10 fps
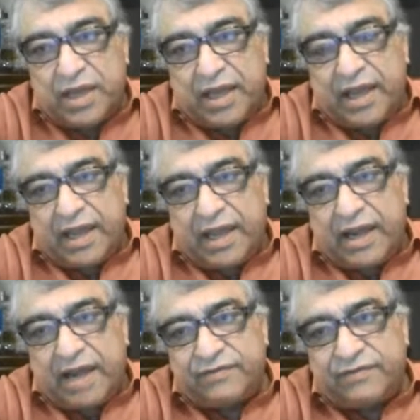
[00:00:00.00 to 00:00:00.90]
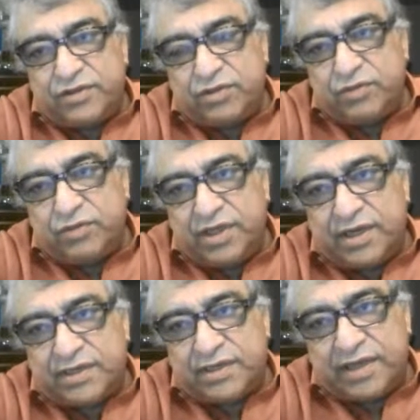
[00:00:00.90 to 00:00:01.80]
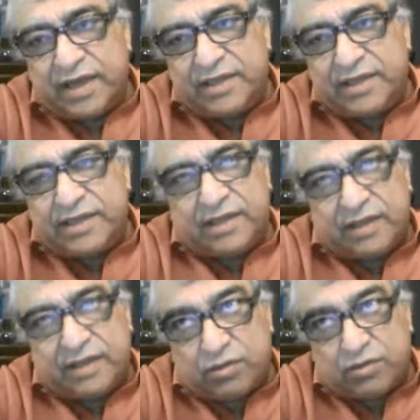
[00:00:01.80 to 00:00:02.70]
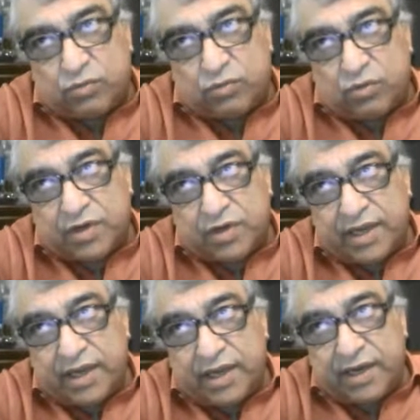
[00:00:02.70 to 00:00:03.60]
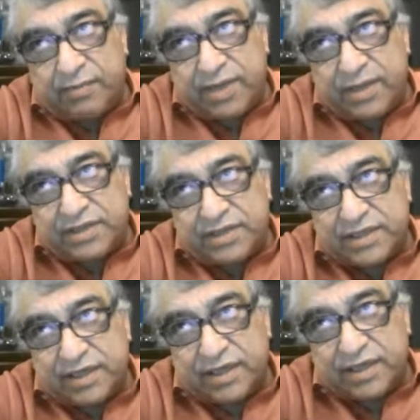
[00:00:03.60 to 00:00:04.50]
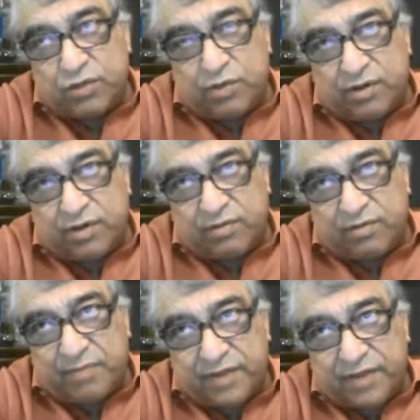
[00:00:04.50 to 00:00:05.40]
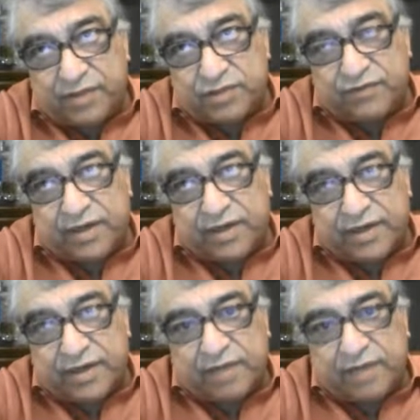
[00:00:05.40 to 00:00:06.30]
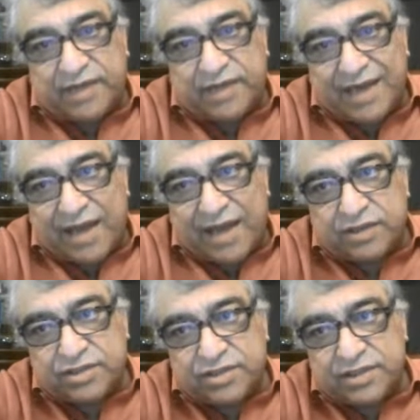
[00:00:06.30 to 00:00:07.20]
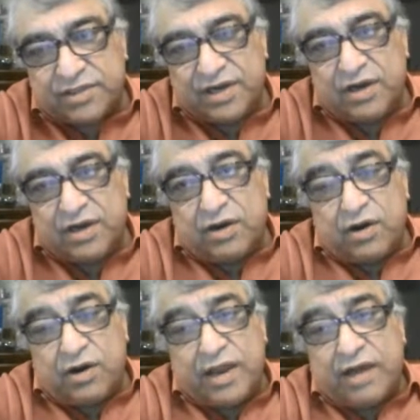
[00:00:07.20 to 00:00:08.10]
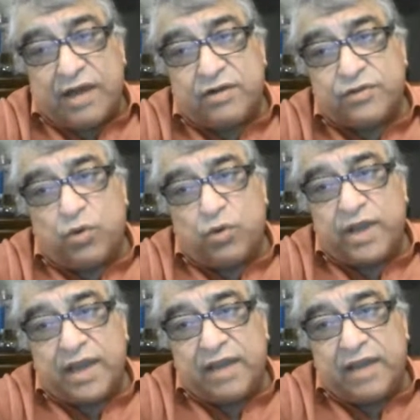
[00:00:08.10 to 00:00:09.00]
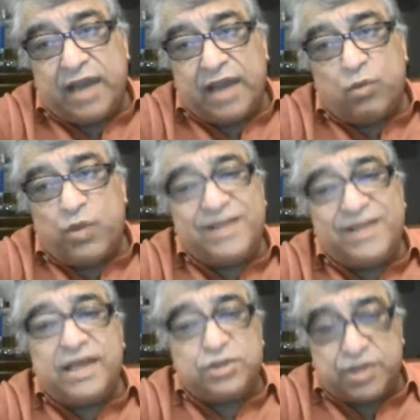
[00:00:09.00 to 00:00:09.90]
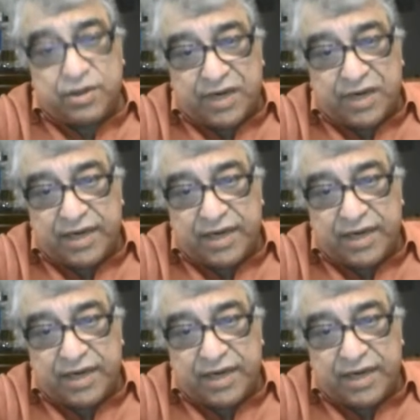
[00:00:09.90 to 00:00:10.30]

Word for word: And after two years, I, I did a lot of work in basically numerical methods, finite element analysis, earthquake and wind engineering.